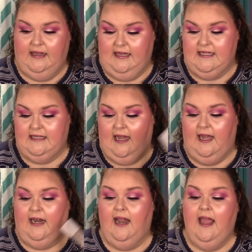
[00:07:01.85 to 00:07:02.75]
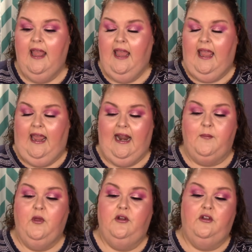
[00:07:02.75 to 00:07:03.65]
this done. And
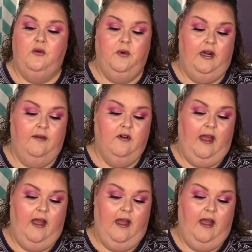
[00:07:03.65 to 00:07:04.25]
I'm gonna do whatever